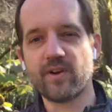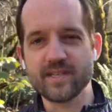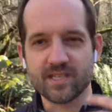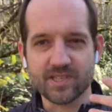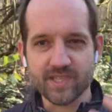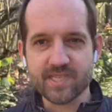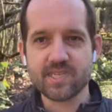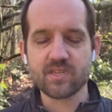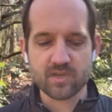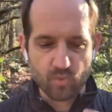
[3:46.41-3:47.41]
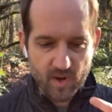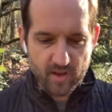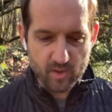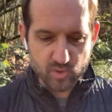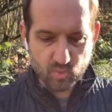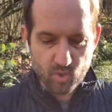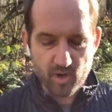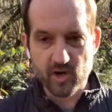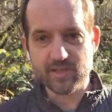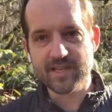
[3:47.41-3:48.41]
and to listen to what those
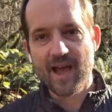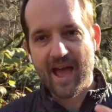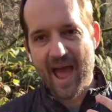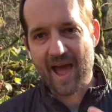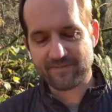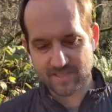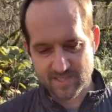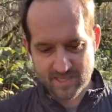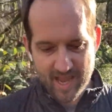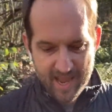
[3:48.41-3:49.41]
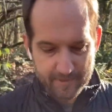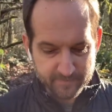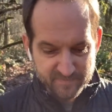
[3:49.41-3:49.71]
words have to say.